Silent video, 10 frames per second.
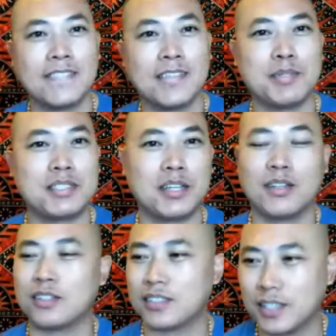And we
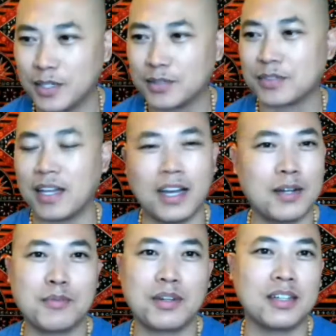tell ourselves, I
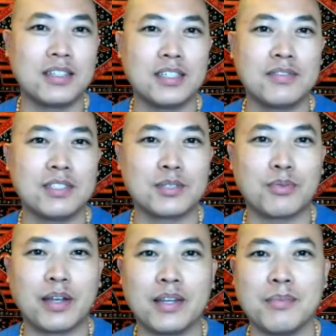don't want to live this
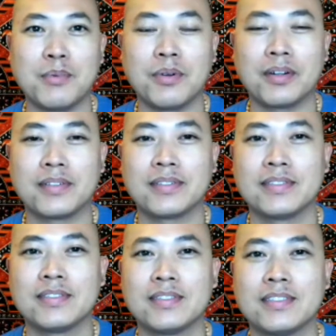way anymore.
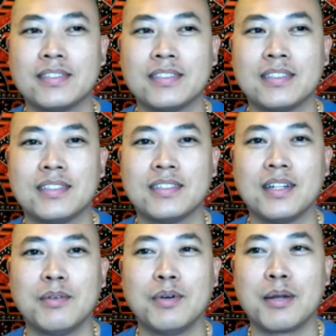
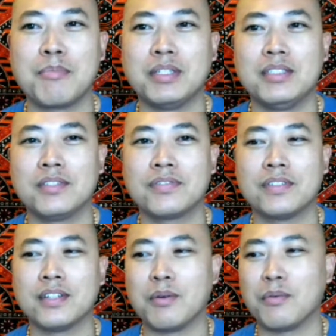I want to be
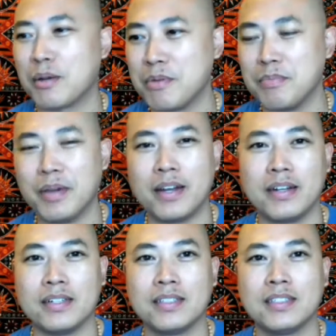different. I want to be
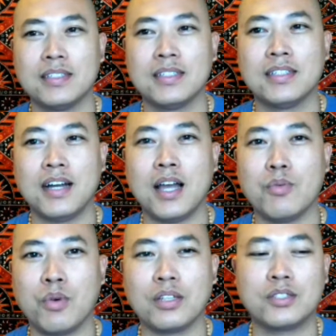better. I
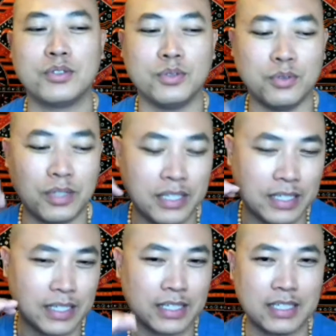want to
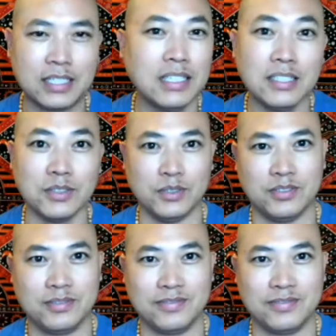heal.